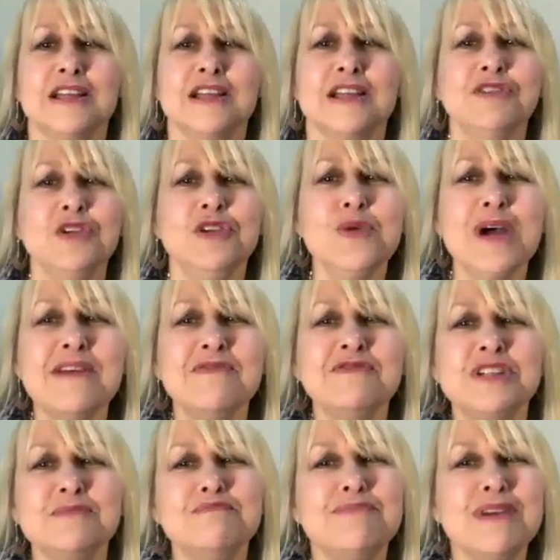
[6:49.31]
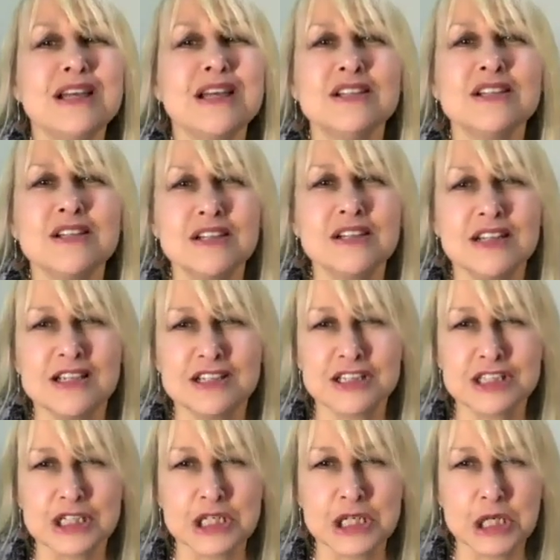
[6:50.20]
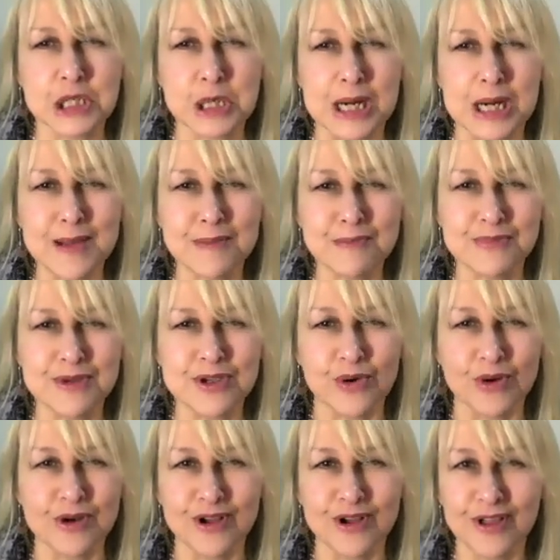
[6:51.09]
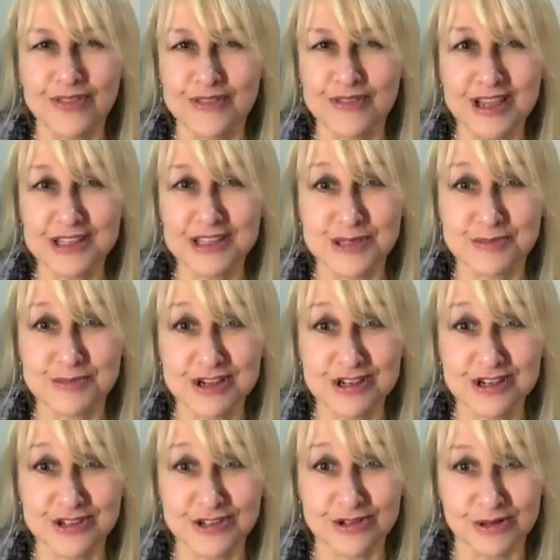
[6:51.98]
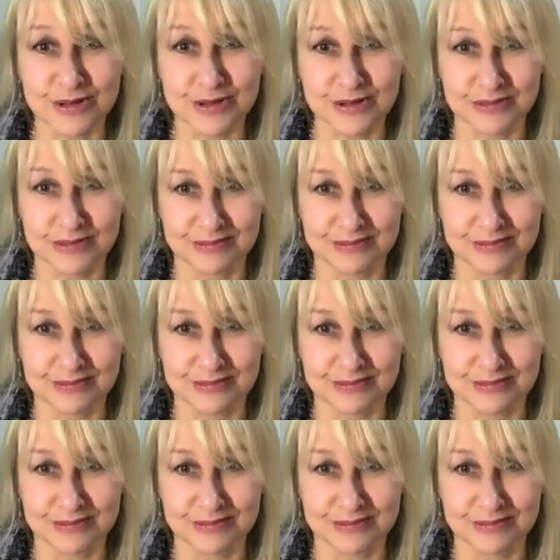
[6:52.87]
if you have to bend your knees to crap, you're not that special.